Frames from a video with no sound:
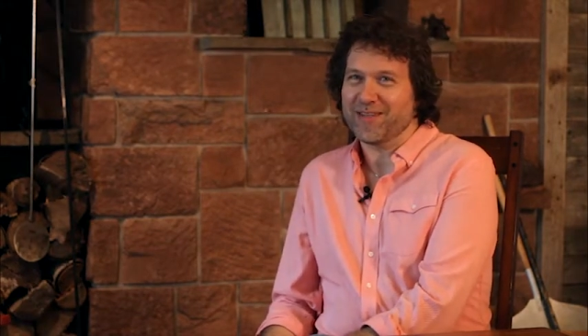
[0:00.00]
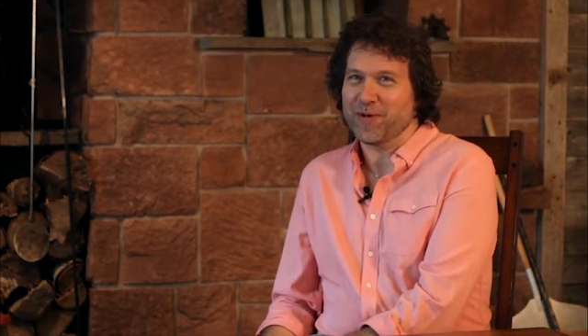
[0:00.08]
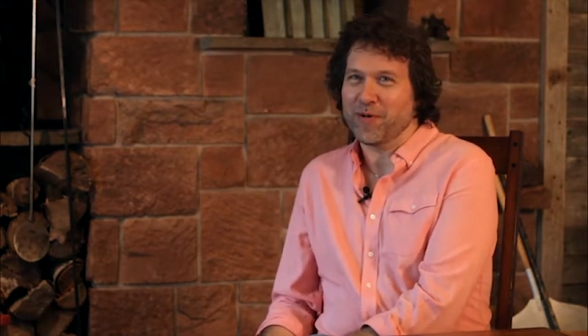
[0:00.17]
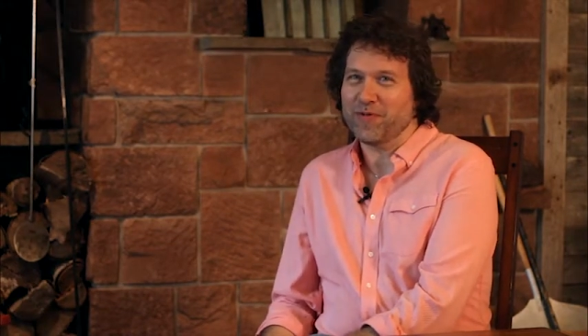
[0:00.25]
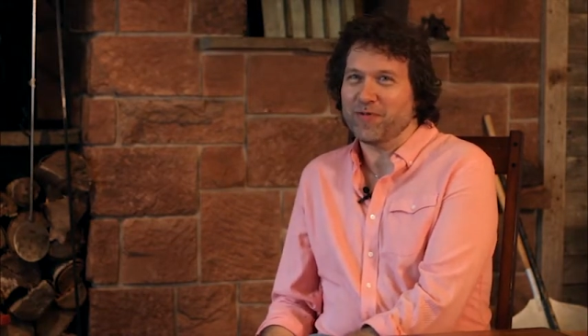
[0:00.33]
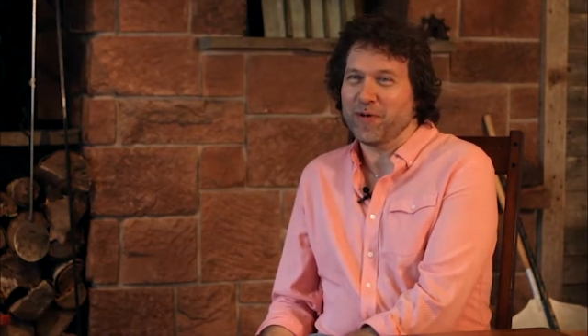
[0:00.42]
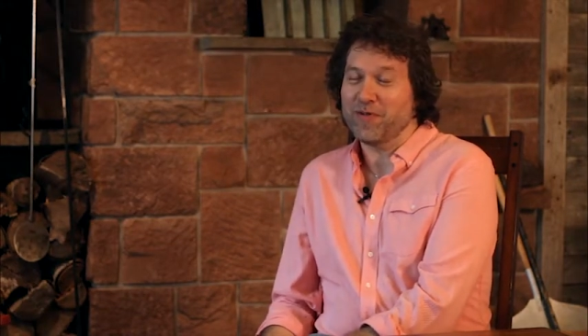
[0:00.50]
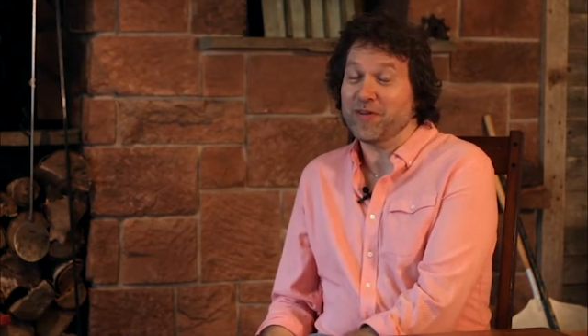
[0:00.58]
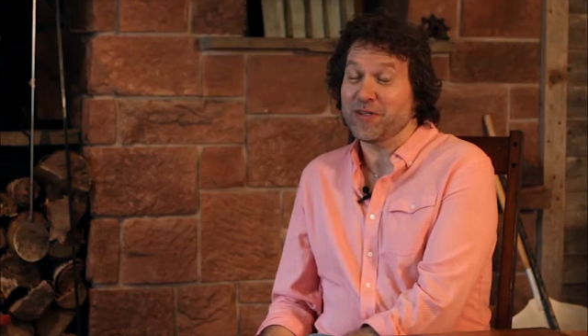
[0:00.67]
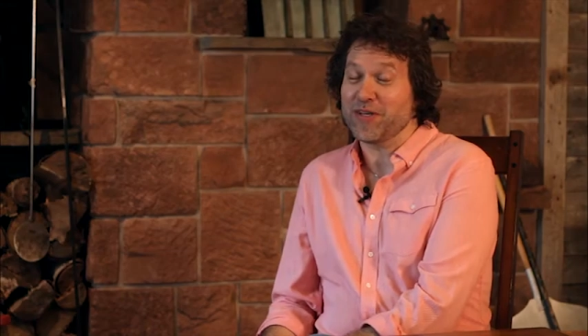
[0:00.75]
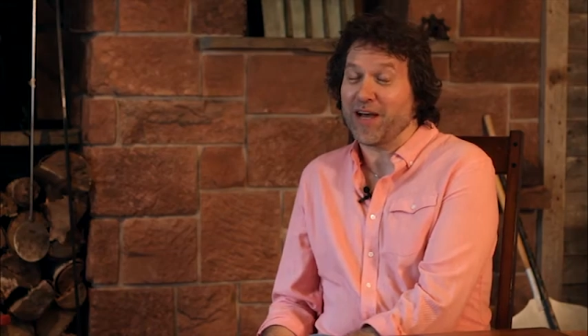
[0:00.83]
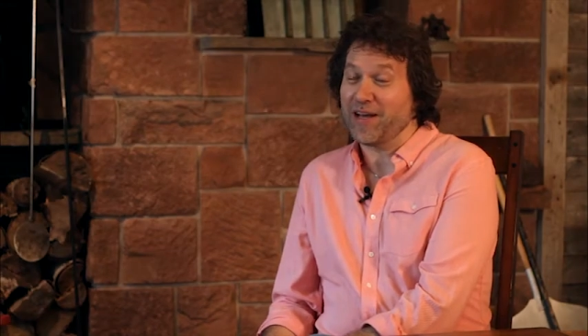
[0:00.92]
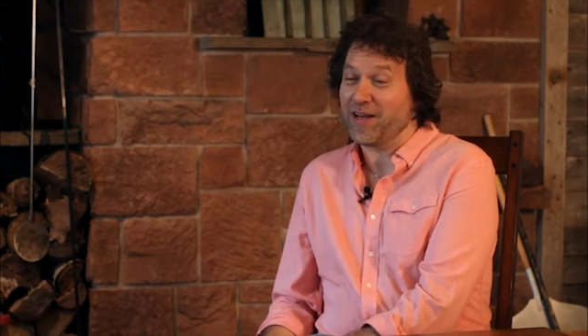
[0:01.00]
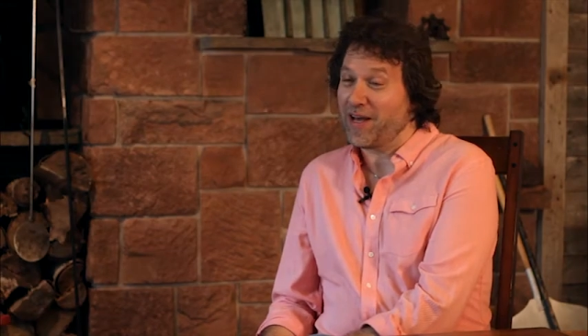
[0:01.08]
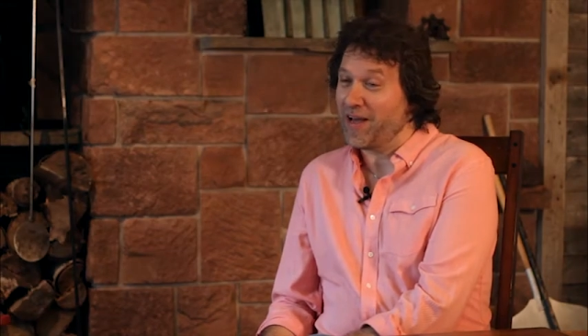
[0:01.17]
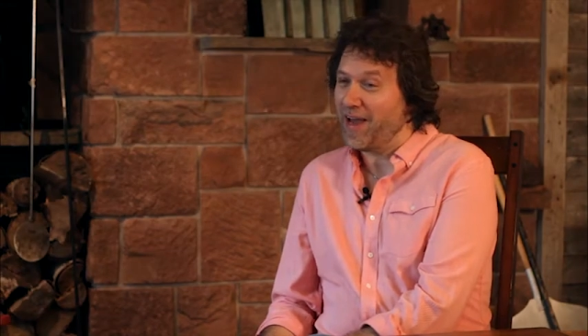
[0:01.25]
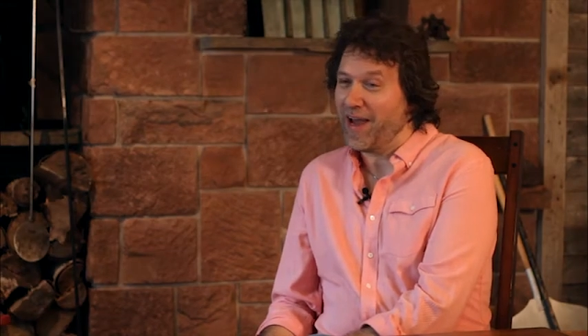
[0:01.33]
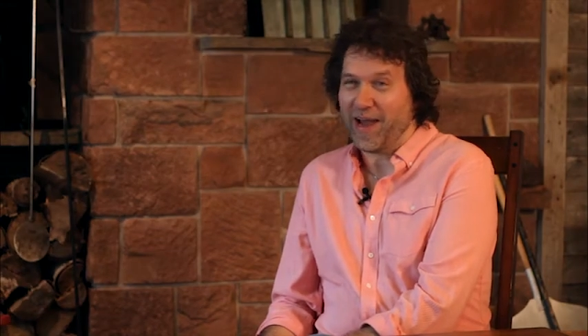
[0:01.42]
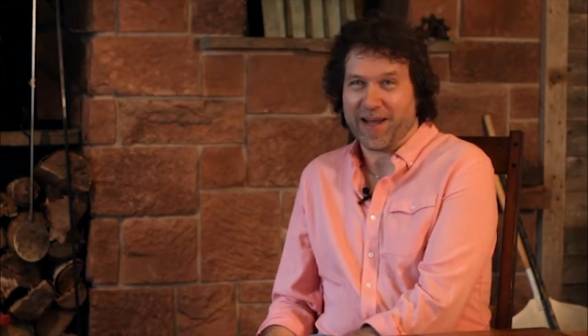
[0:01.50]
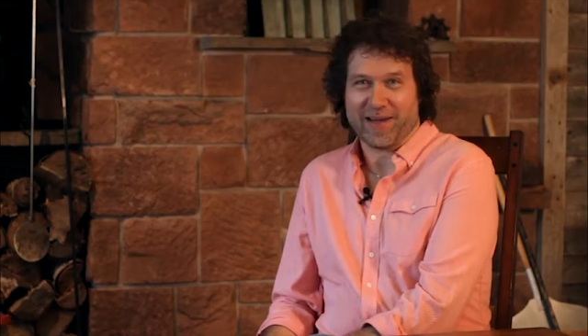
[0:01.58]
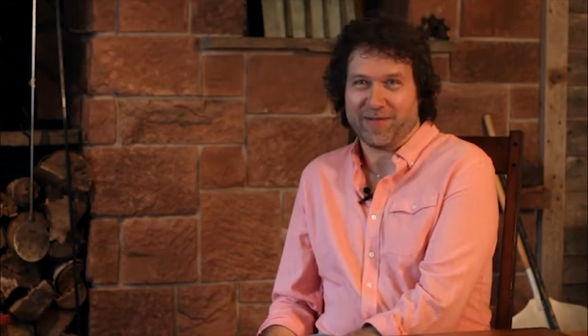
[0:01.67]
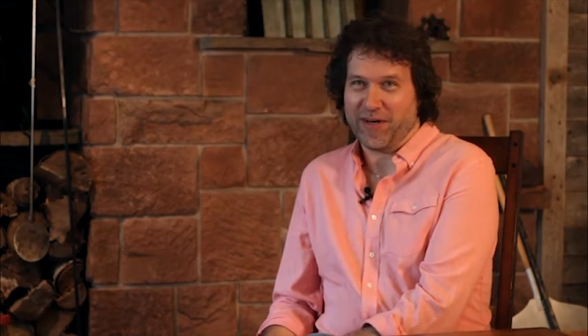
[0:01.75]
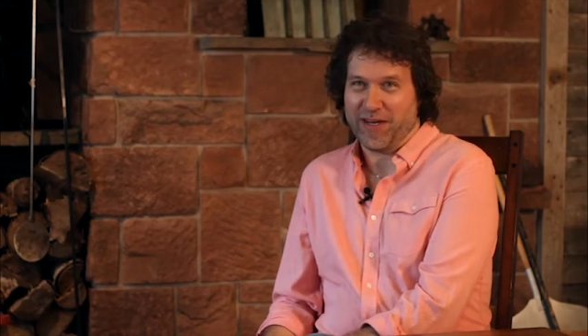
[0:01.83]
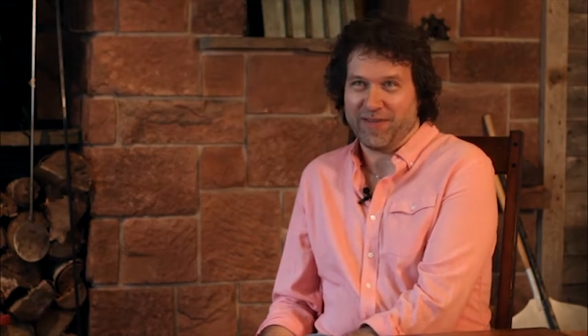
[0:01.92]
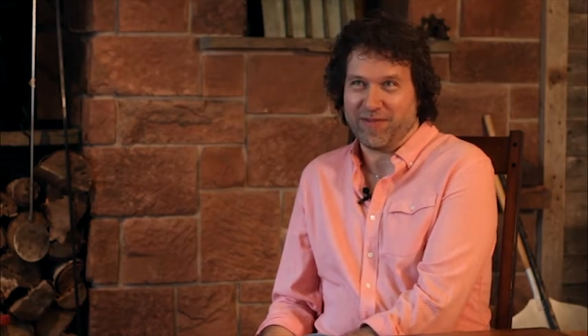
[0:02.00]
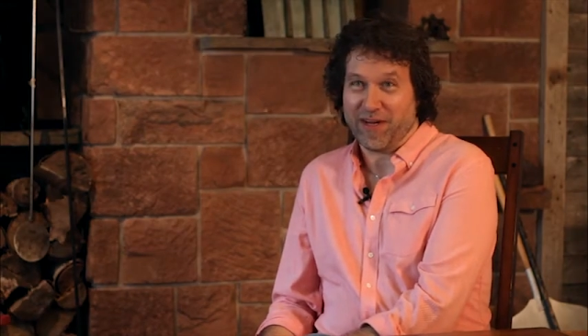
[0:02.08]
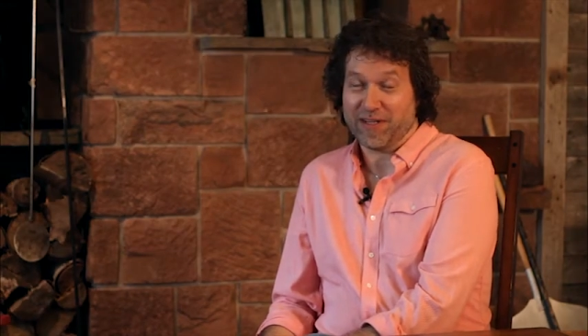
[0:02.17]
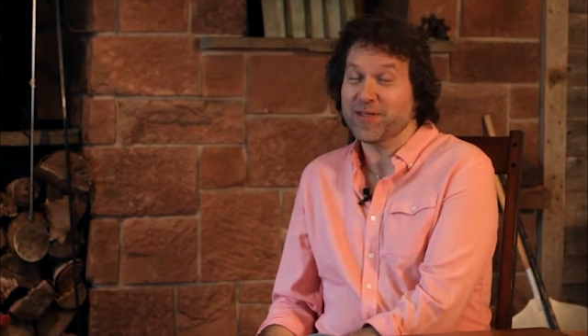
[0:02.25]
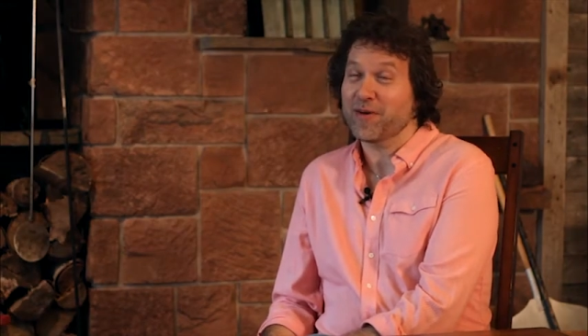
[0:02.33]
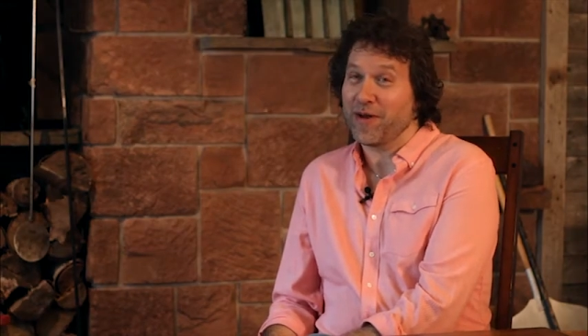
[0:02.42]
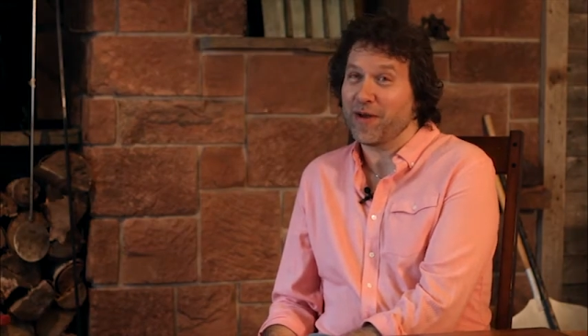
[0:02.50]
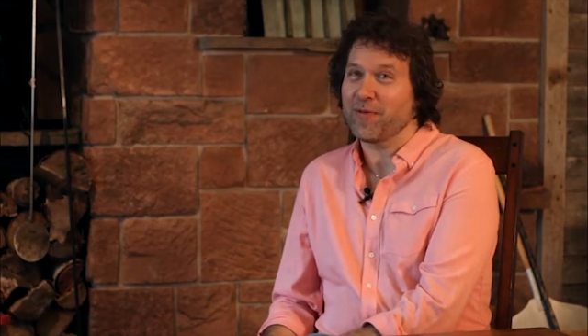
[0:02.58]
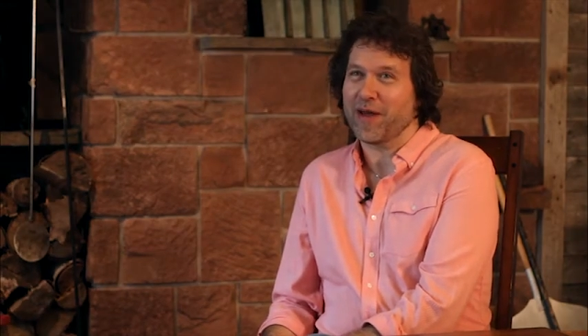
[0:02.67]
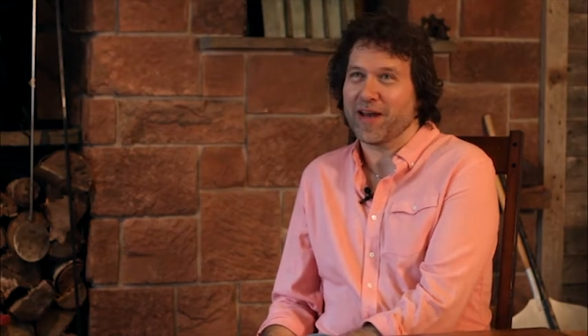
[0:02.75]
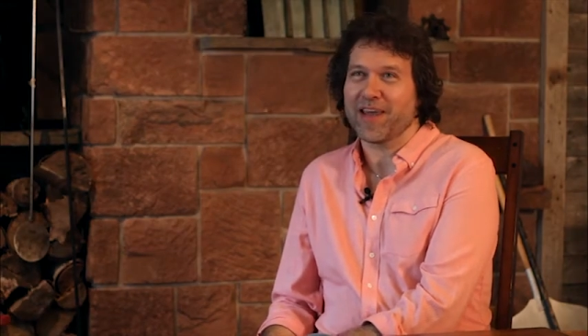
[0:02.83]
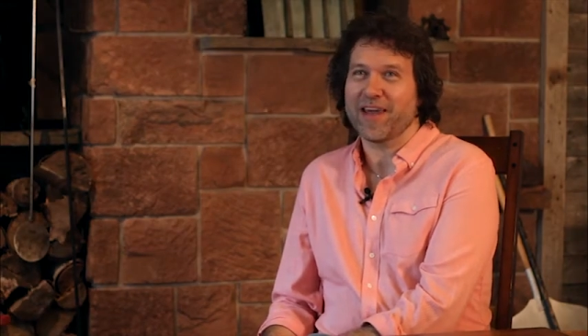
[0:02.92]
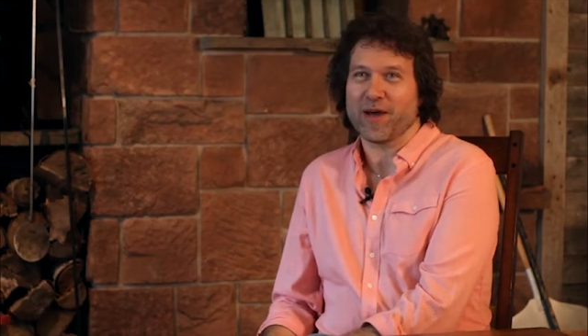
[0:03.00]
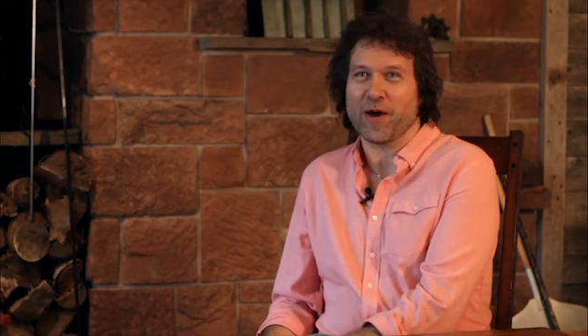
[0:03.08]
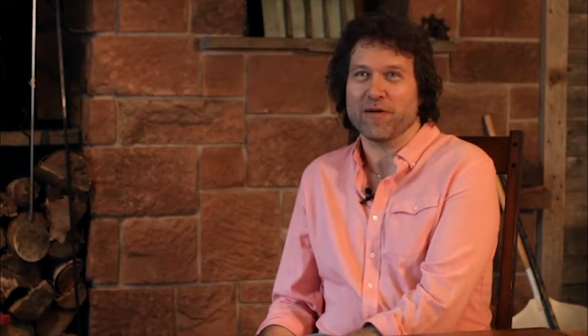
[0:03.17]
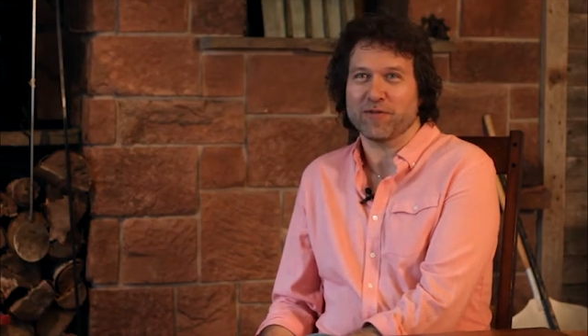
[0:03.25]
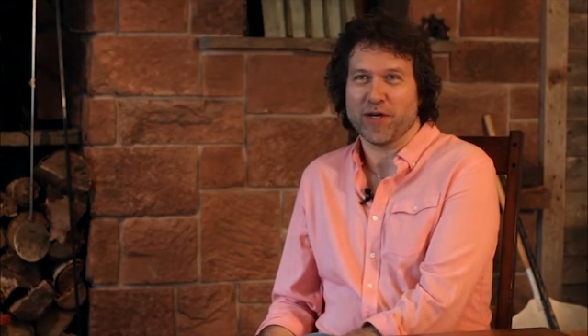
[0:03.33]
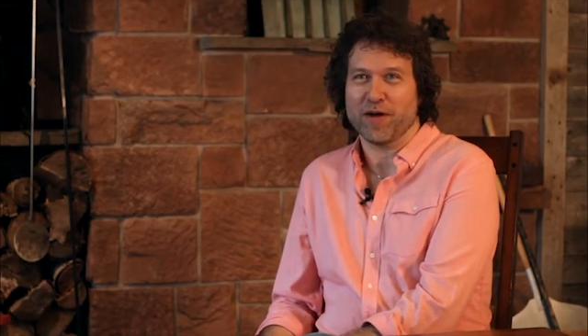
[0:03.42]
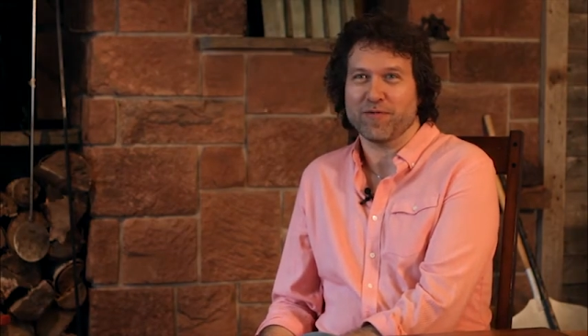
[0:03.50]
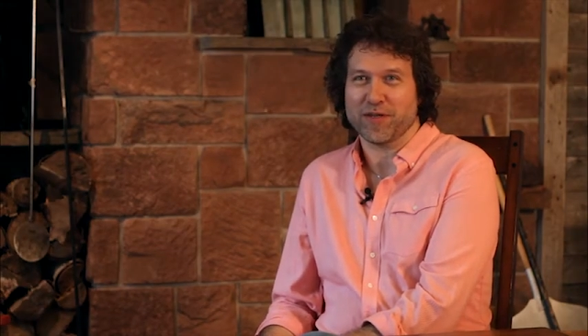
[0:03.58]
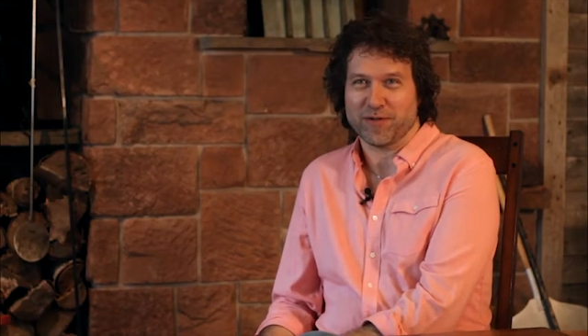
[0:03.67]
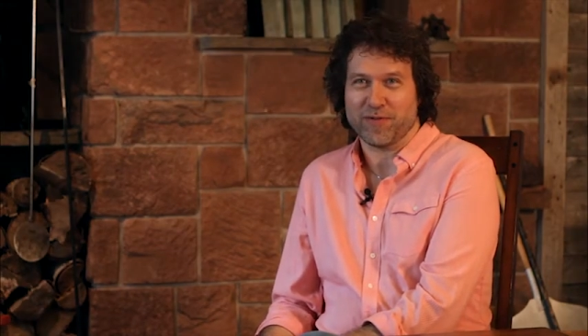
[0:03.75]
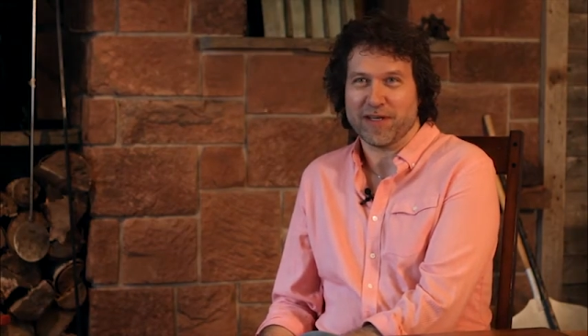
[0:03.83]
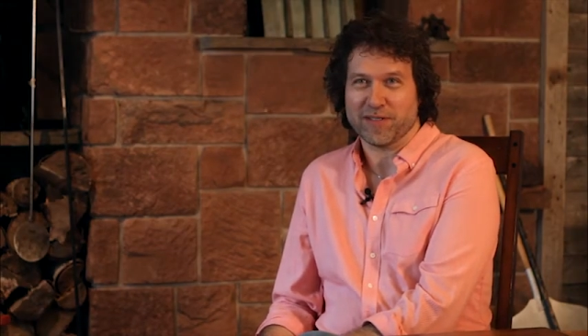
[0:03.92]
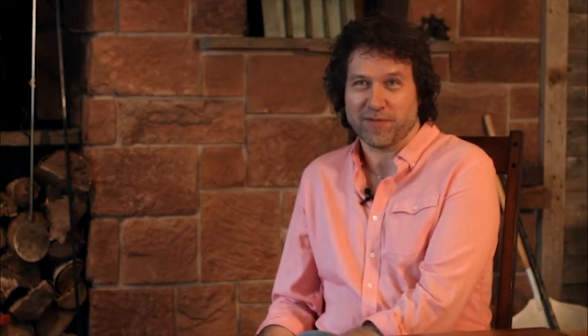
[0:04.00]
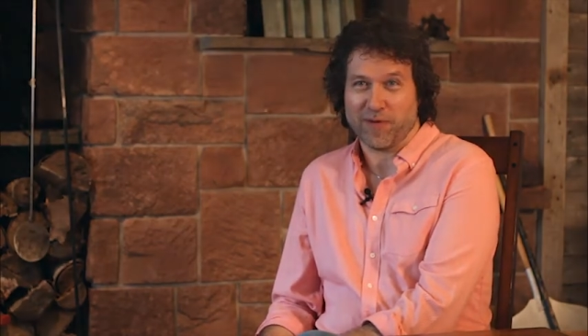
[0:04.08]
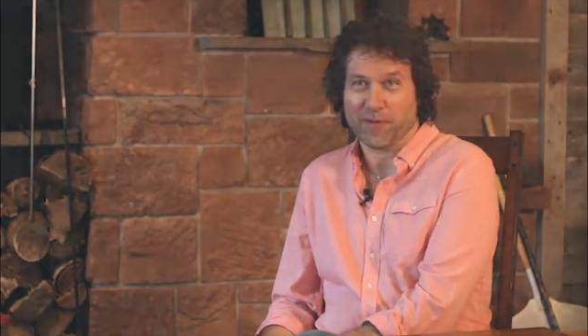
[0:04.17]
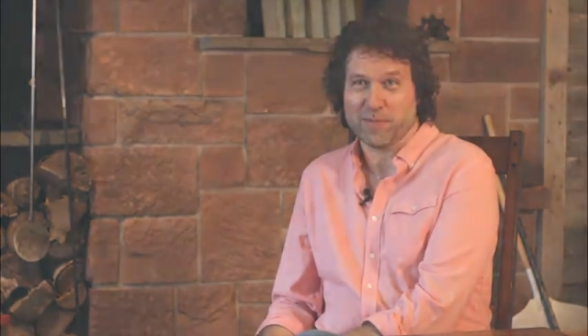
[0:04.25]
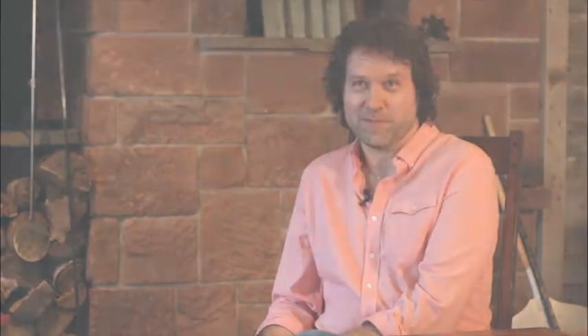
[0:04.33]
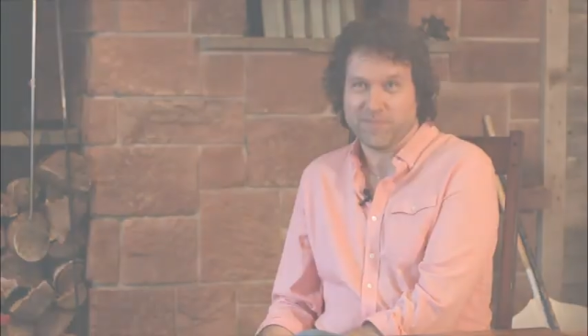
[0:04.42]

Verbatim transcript: So we've, we've designed a heck of an evening. It's a great way to kick off Shellfish Festival.